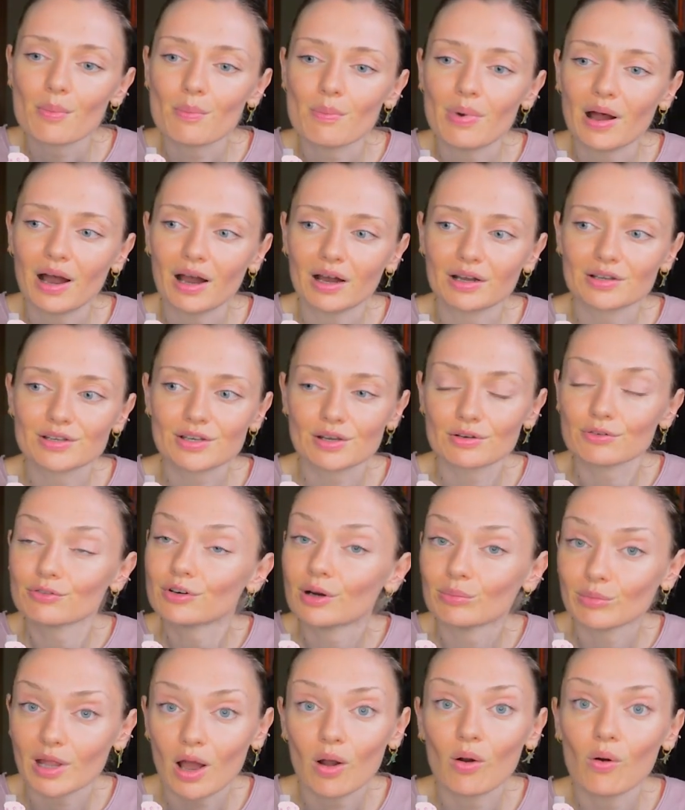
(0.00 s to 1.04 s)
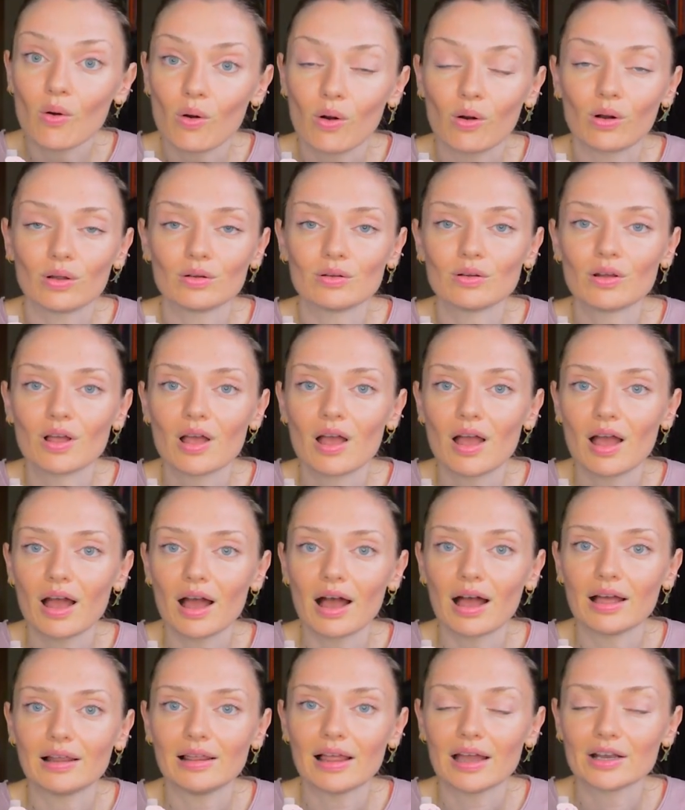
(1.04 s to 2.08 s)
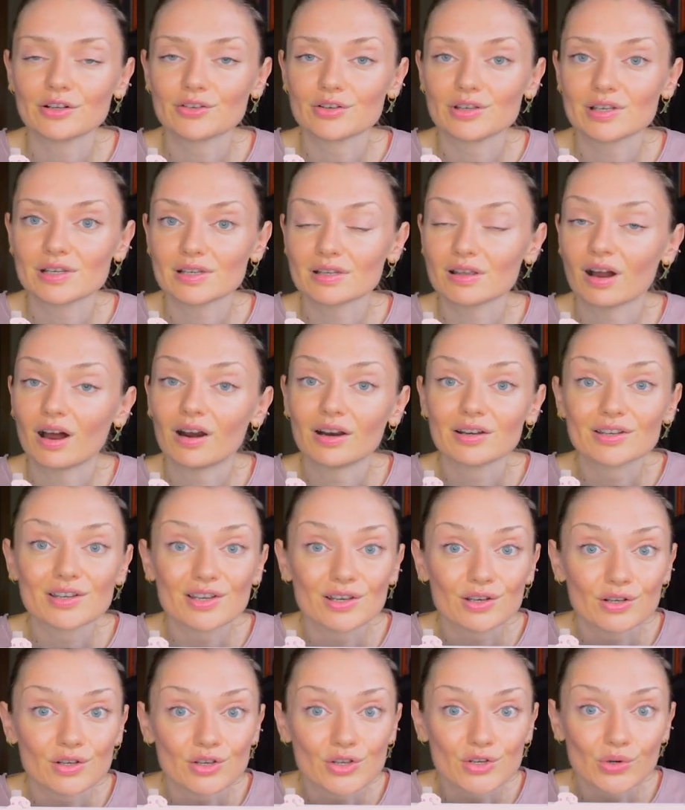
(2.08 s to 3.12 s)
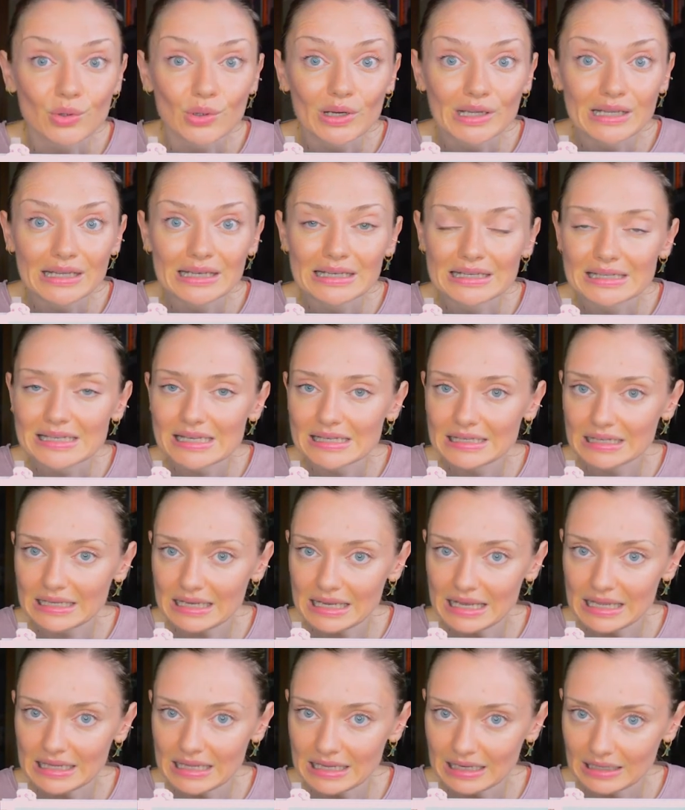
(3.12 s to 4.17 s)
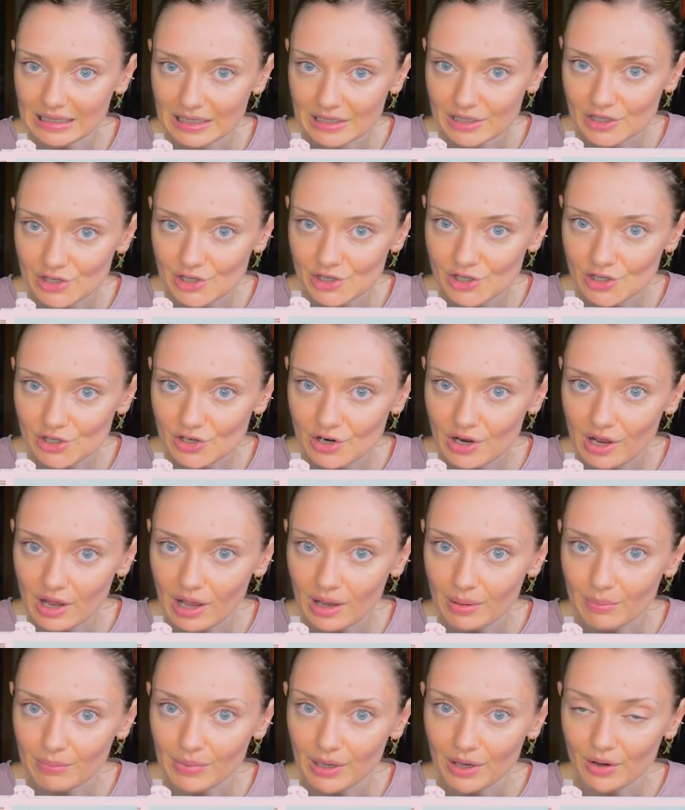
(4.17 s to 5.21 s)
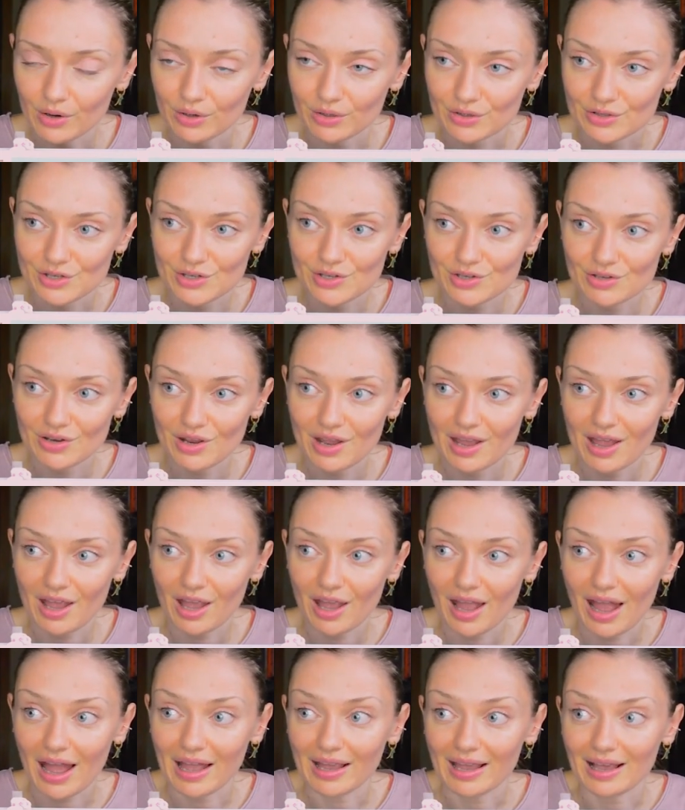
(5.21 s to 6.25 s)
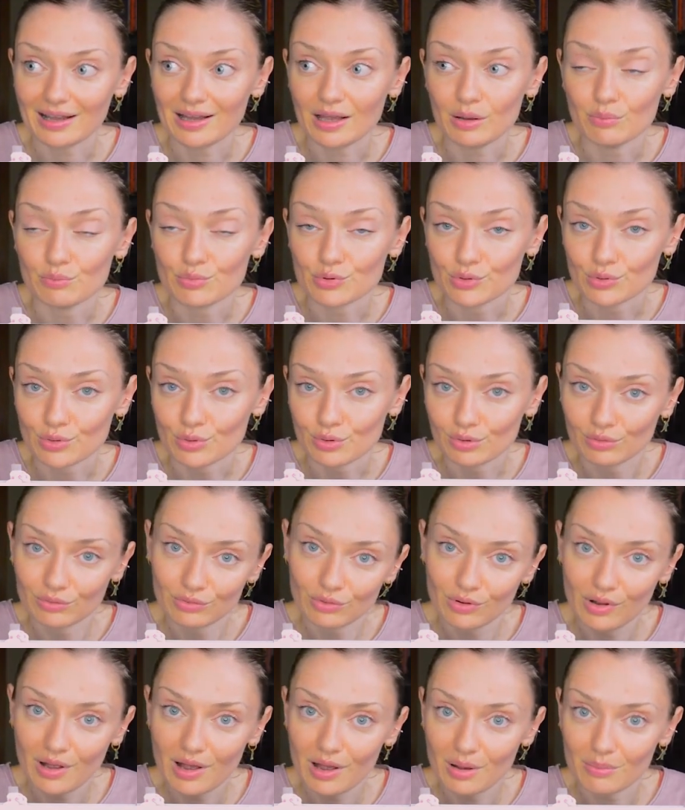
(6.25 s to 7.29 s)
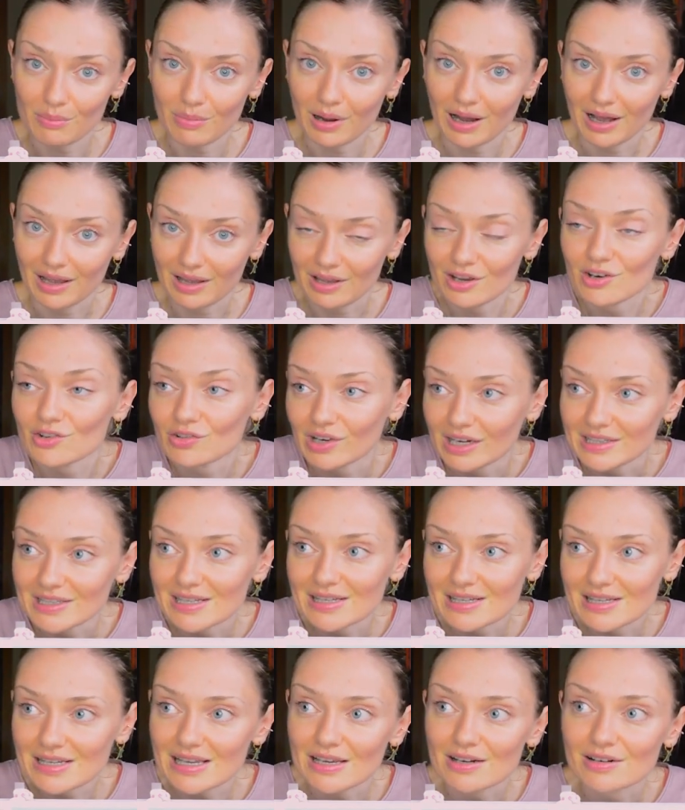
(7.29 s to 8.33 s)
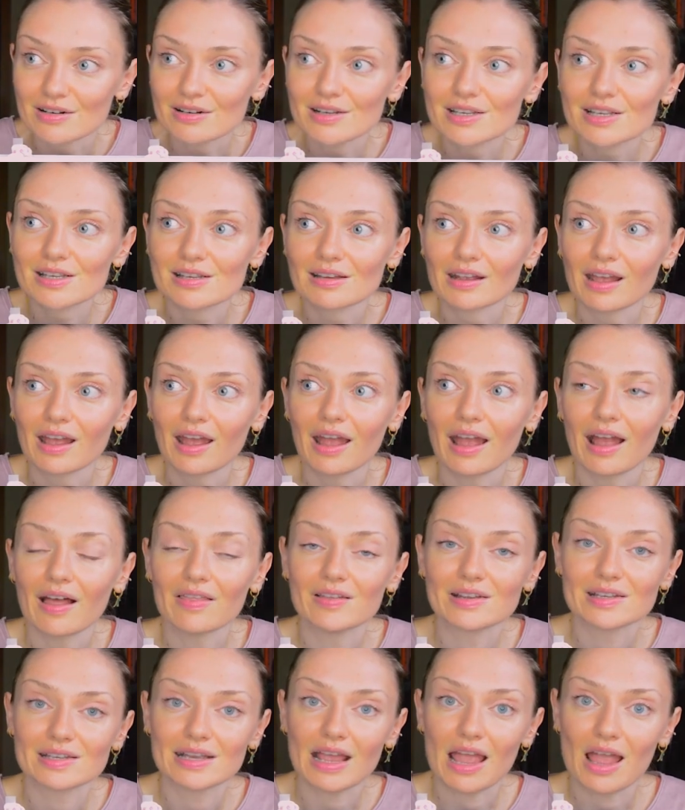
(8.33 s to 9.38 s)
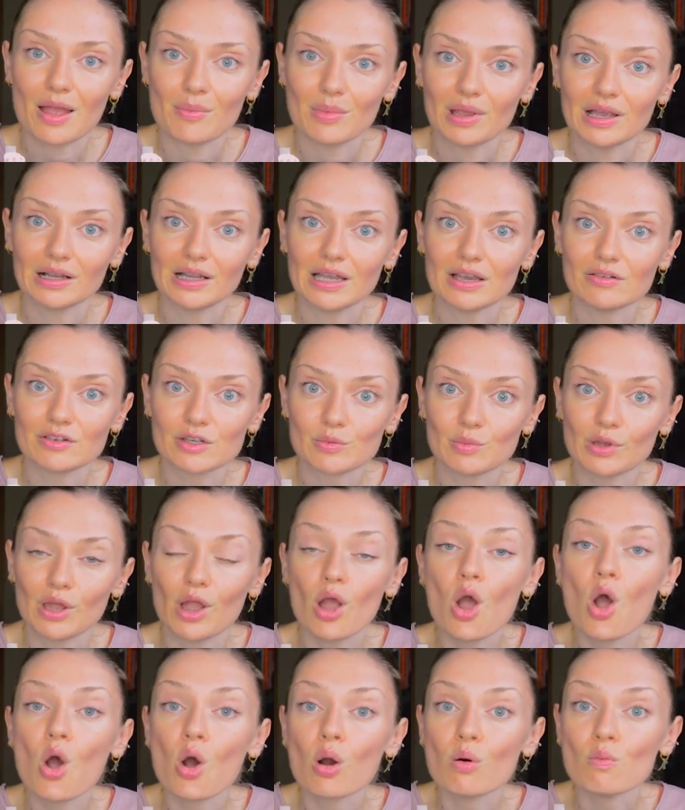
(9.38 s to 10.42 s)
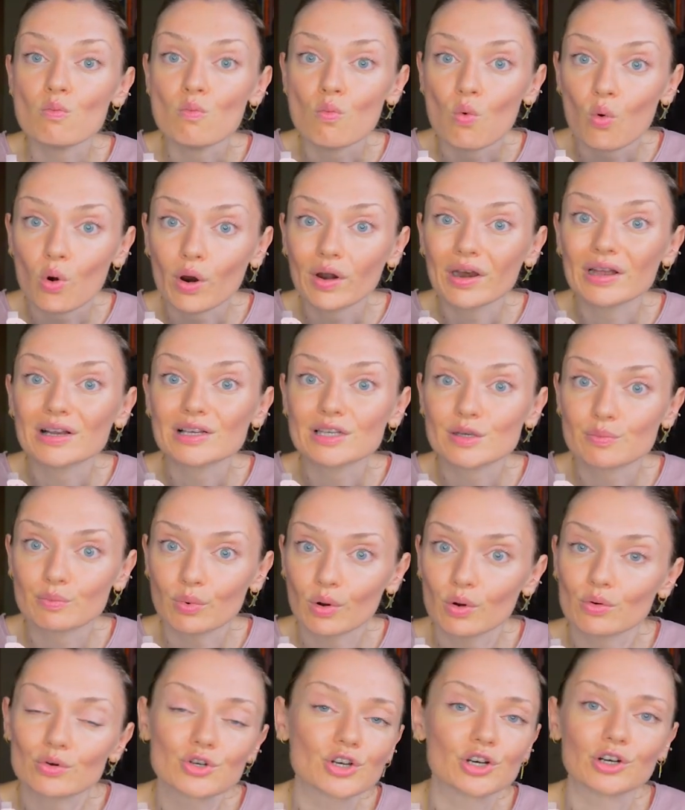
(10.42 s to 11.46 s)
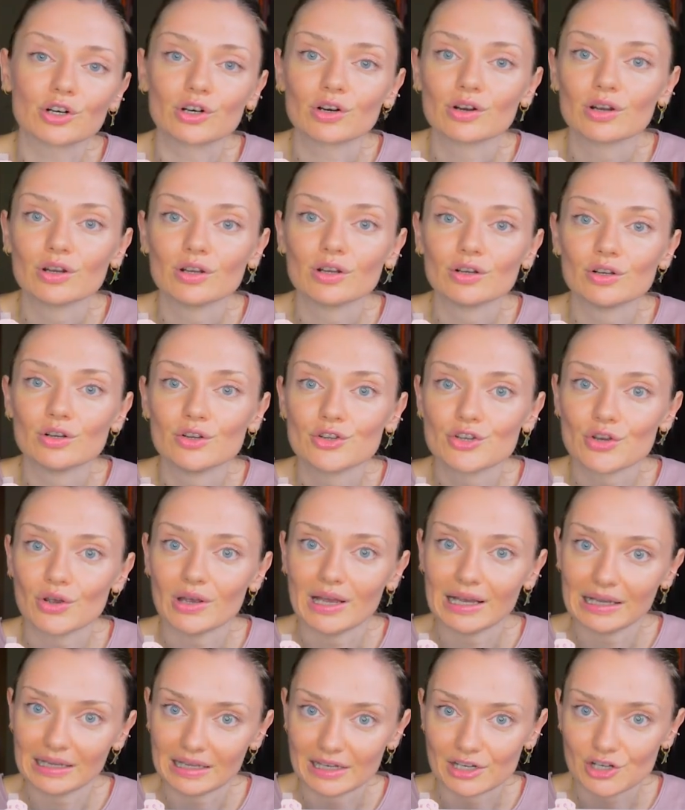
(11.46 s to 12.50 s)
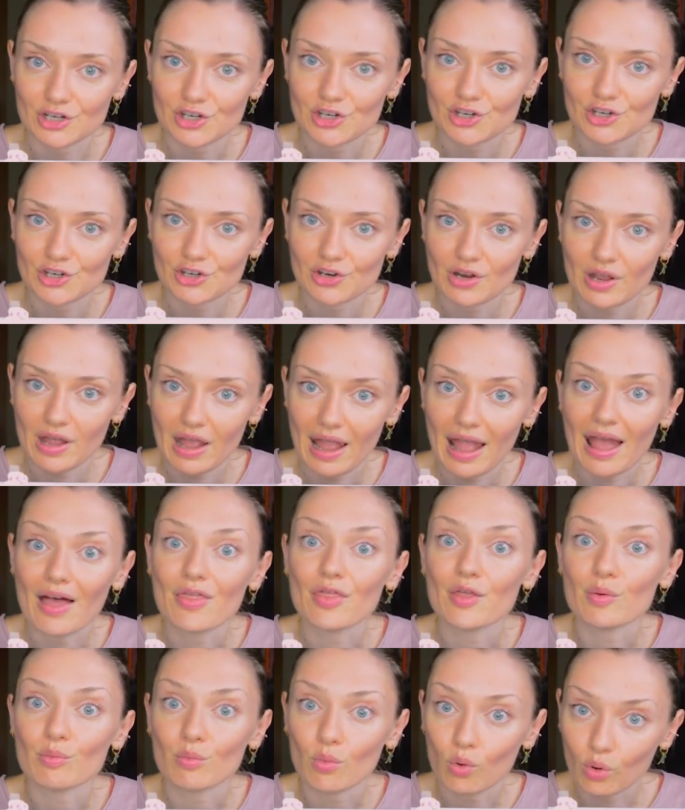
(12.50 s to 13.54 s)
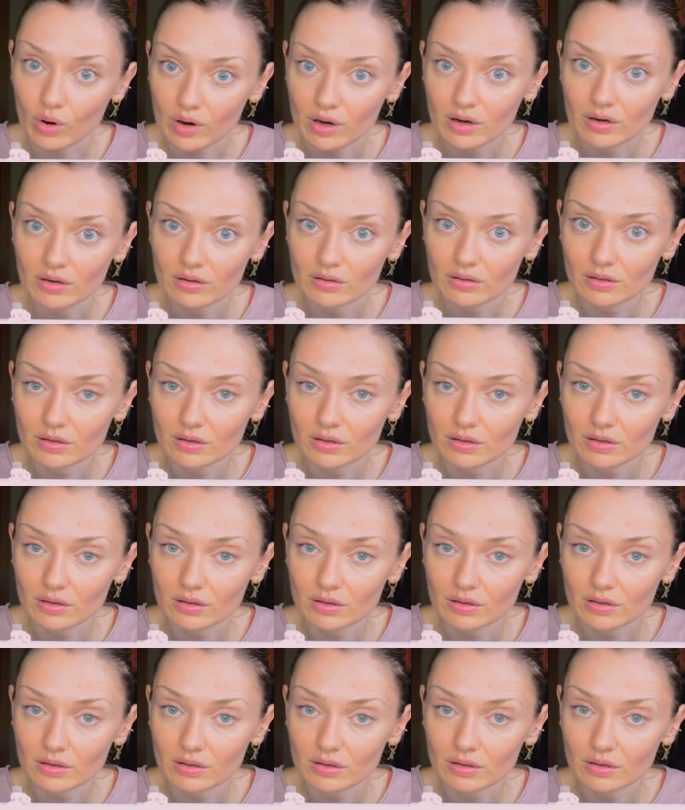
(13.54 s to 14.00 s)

but from now on I like to start doing it in English because I can improve my writing skills, and the same, it gives me more exposure to English. And the more